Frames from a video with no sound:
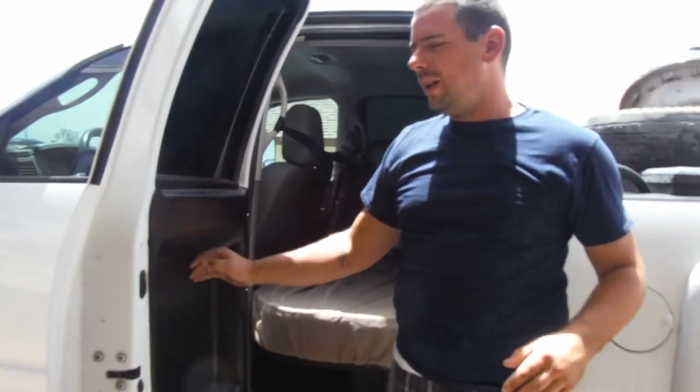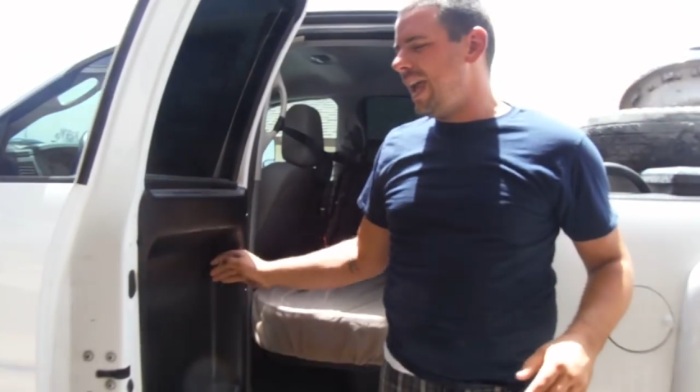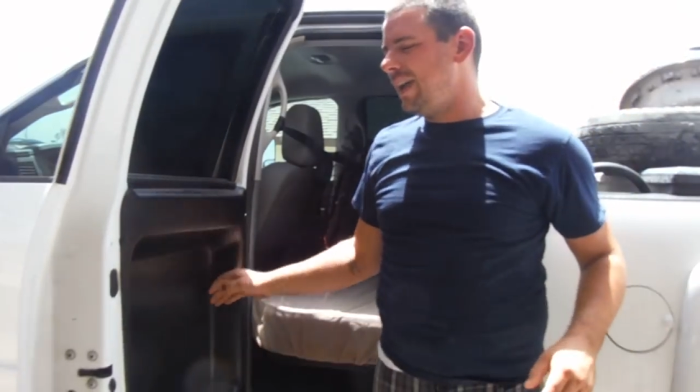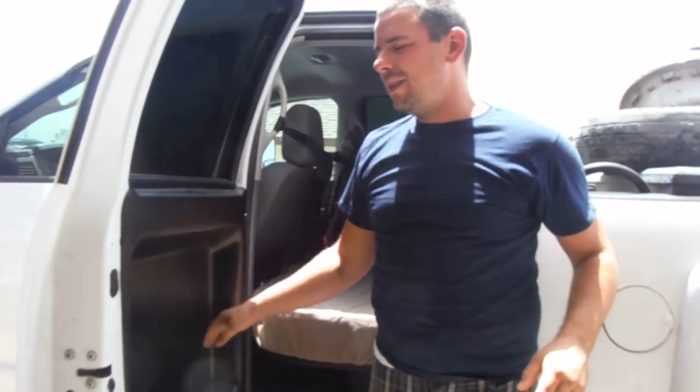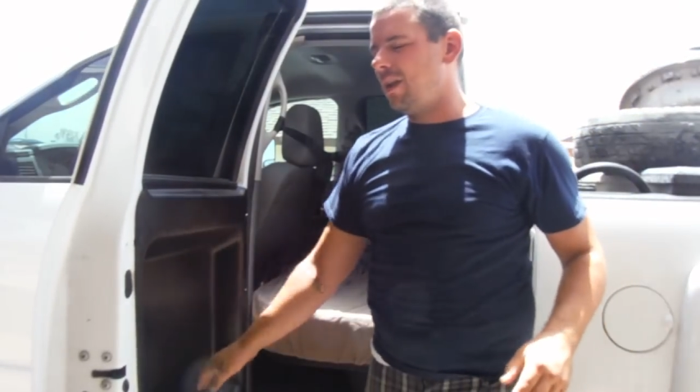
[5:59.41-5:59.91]

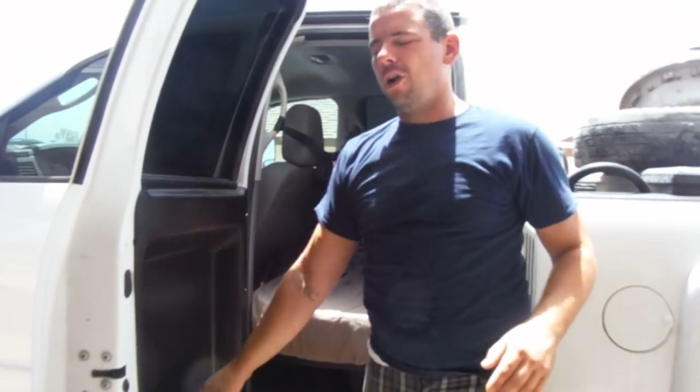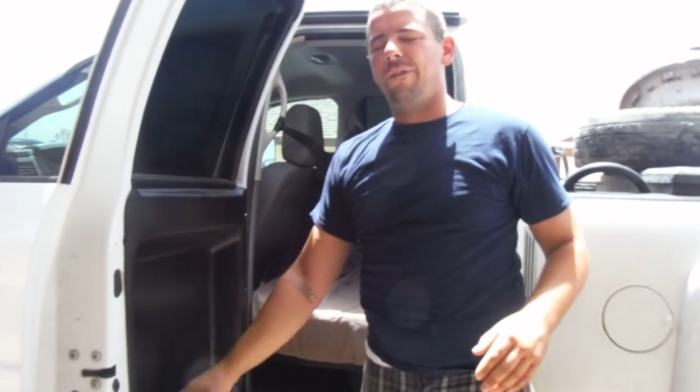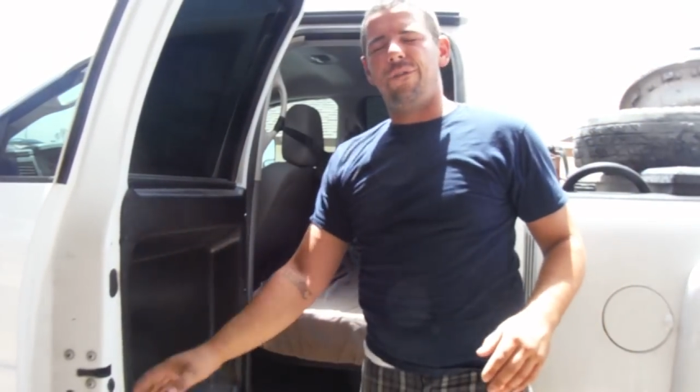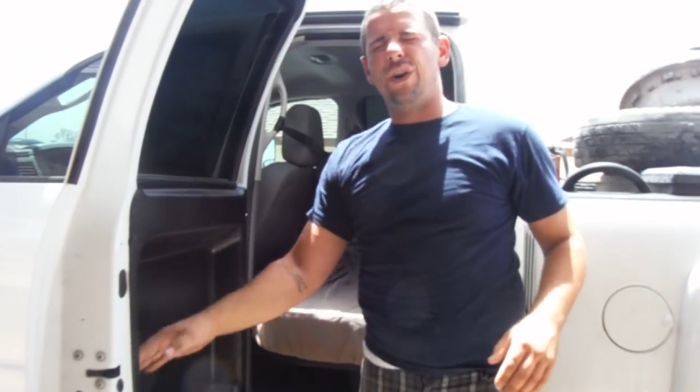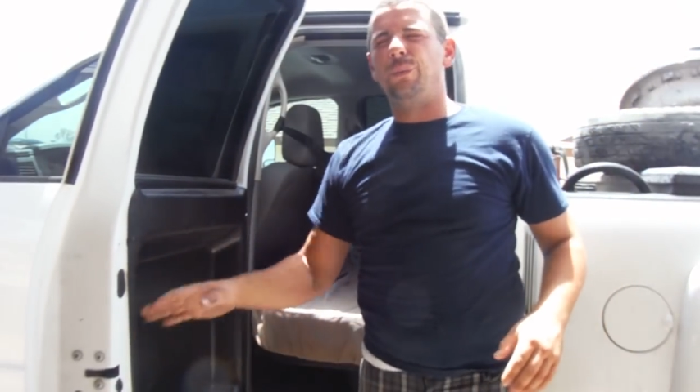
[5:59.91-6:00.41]
length or
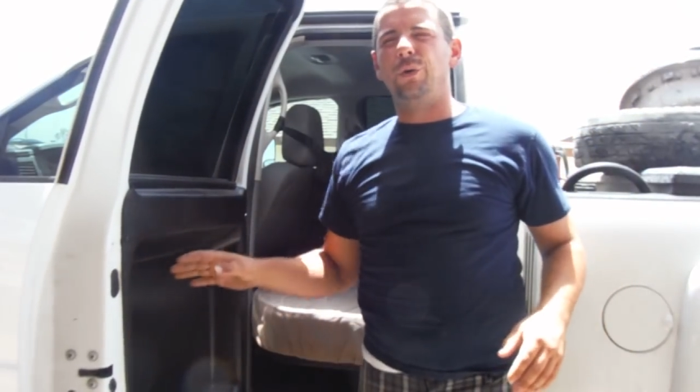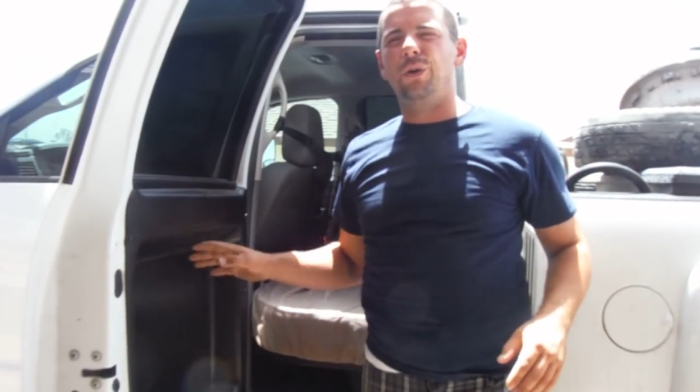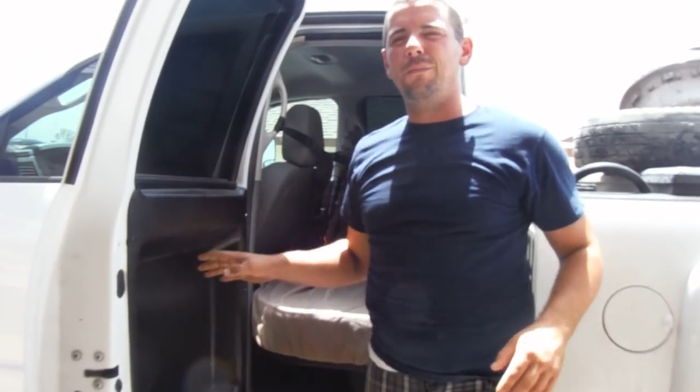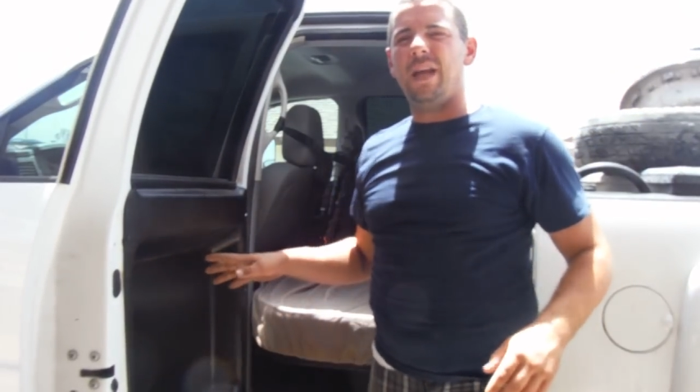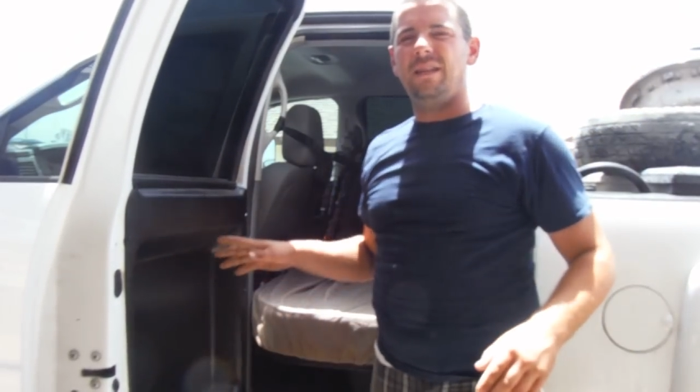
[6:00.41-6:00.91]
foot
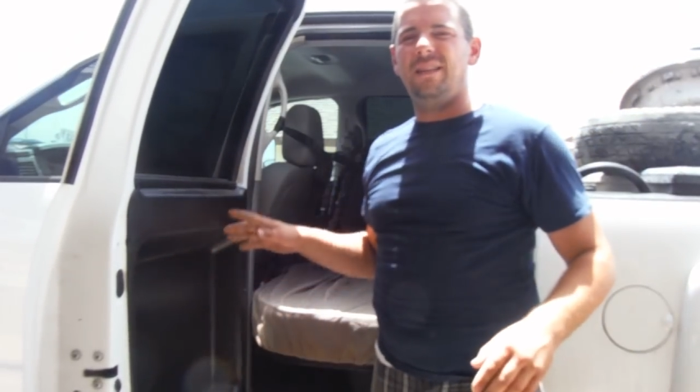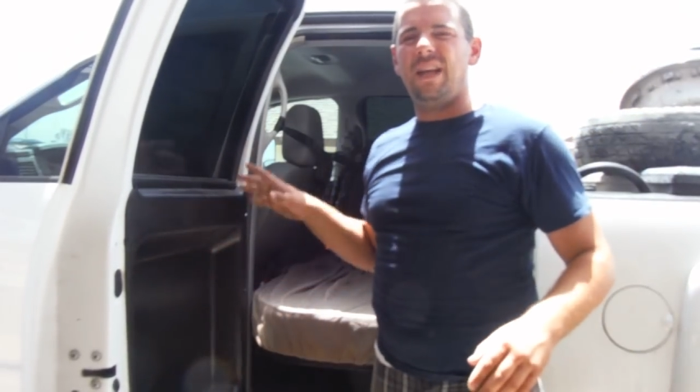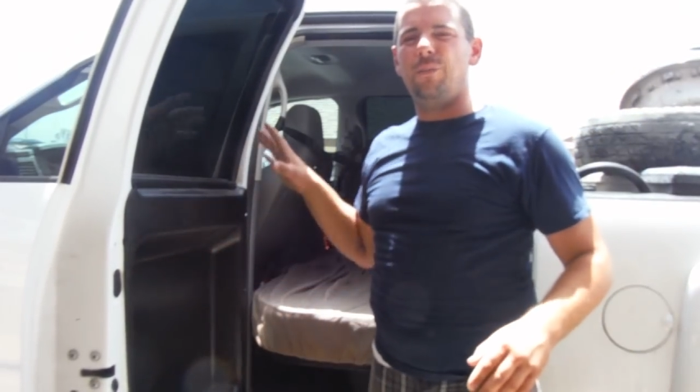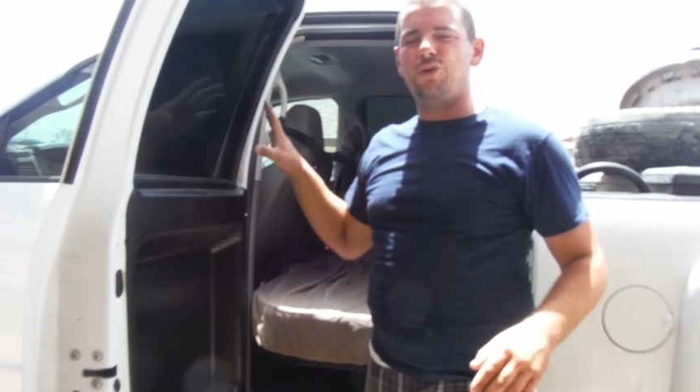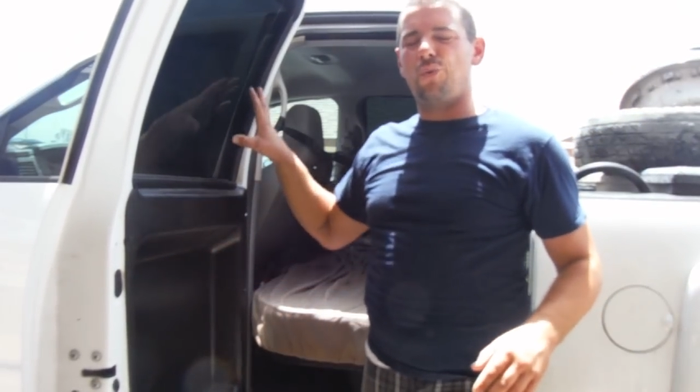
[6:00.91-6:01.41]
room
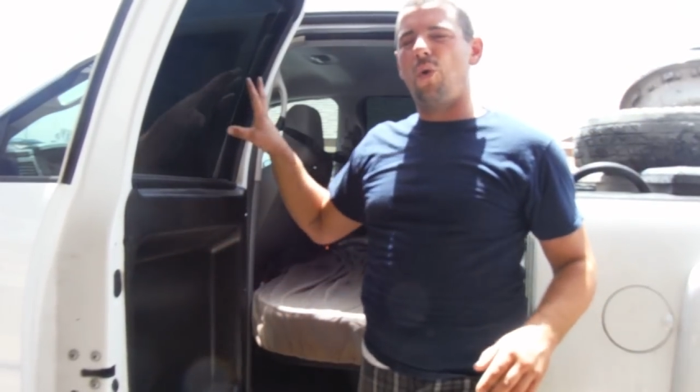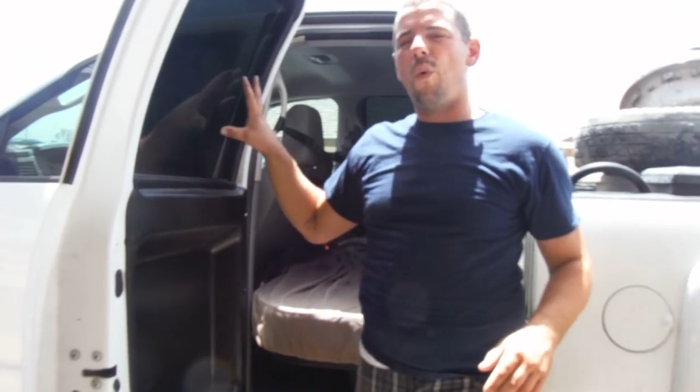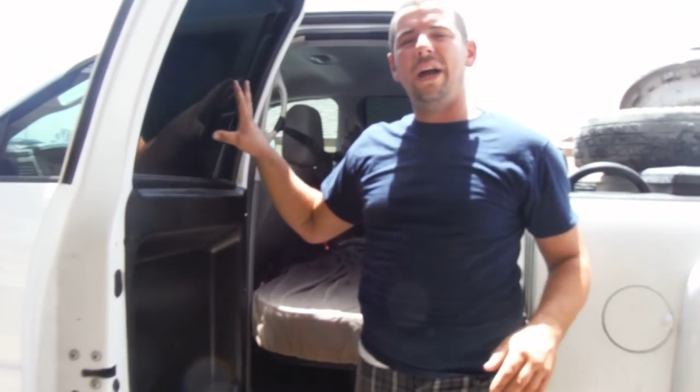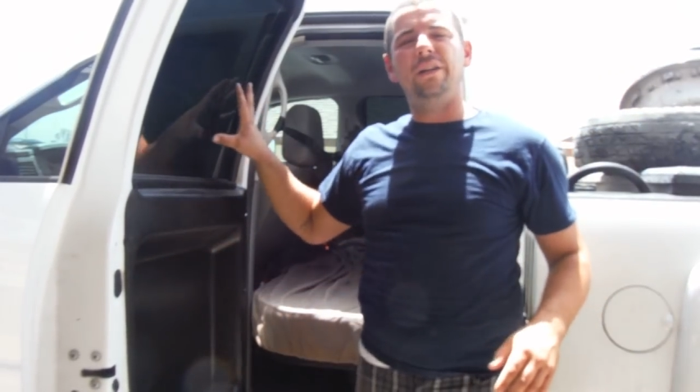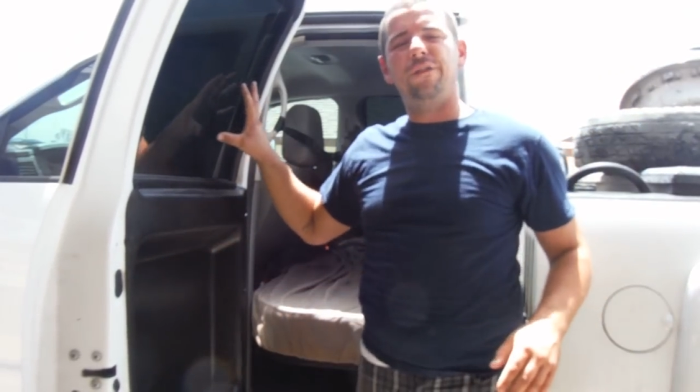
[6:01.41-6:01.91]
that was
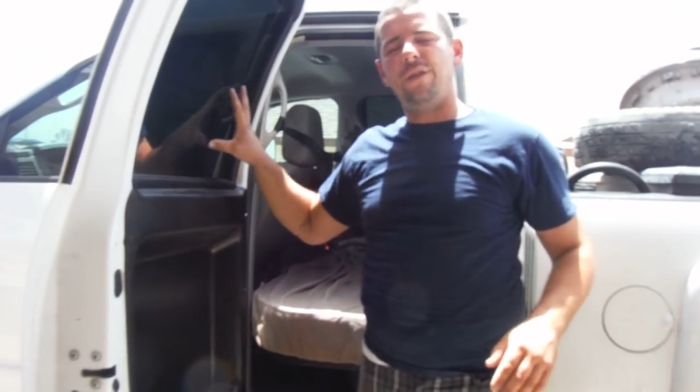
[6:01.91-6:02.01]
required